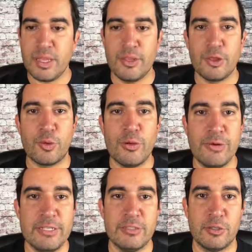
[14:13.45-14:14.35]
and the 3
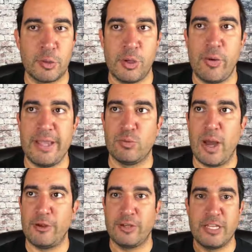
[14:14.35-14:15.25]
reasons or 3 ways
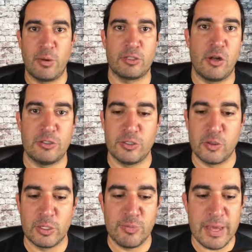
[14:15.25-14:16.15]
why your kids martial arts
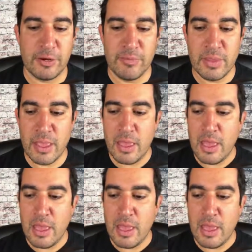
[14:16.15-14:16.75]
is so much better,